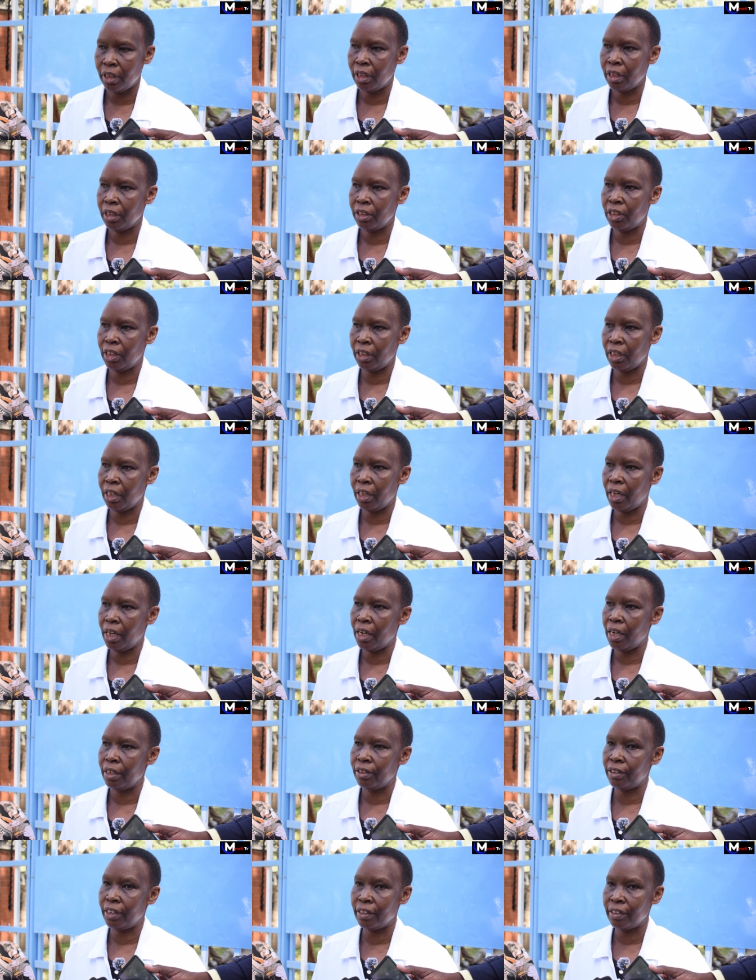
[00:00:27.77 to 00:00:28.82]

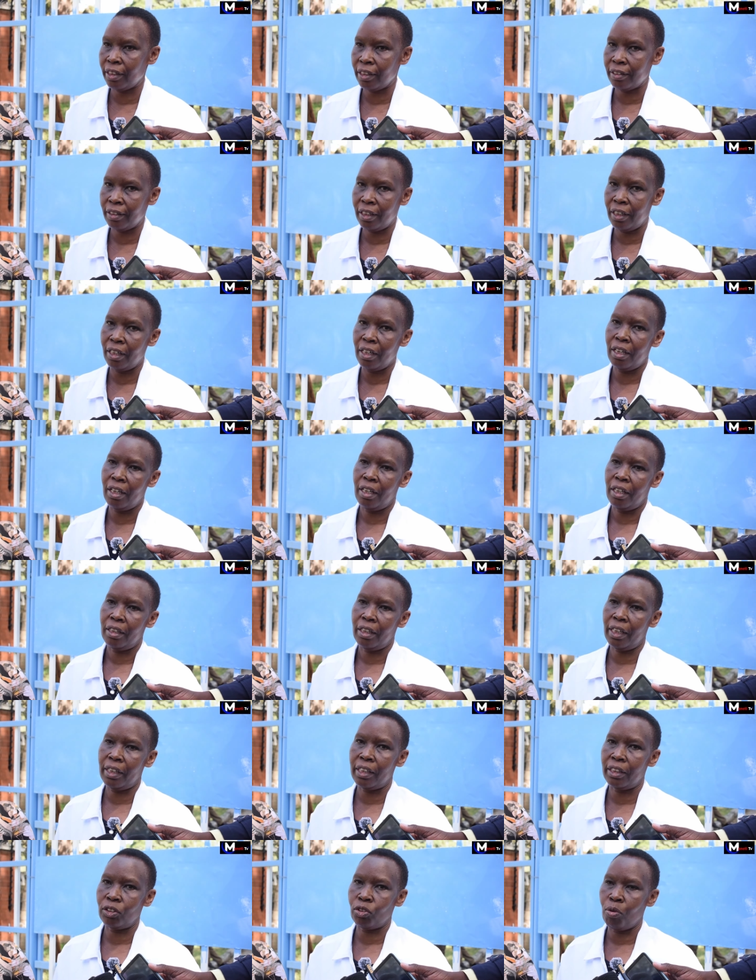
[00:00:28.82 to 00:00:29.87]
CCC, uh,
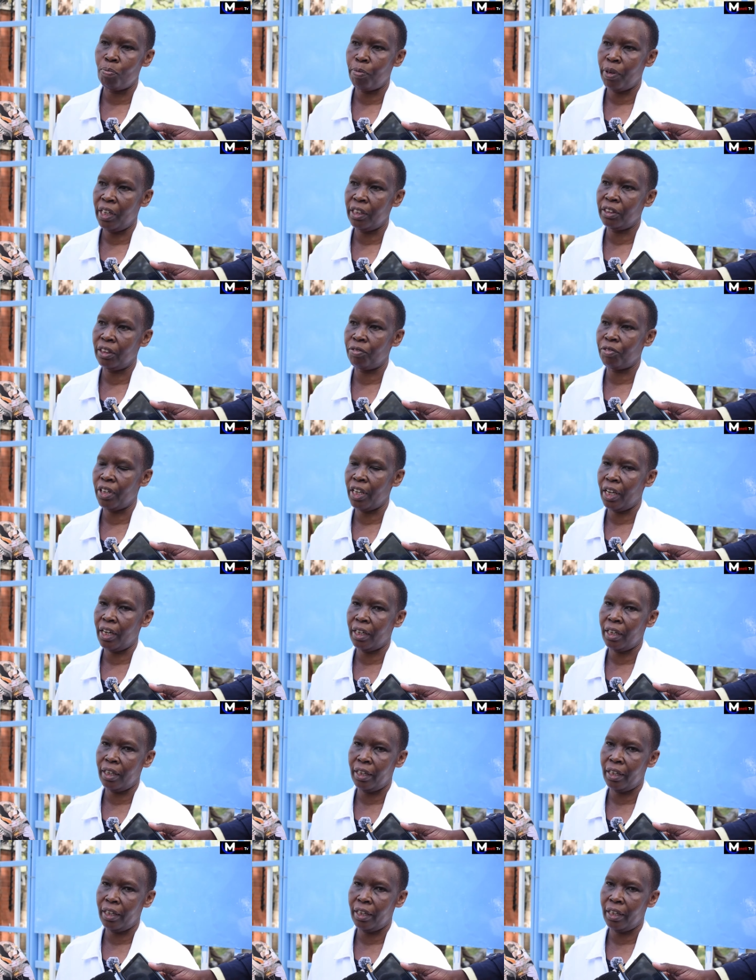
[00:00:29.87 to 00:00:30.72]
that is Comprehensive Care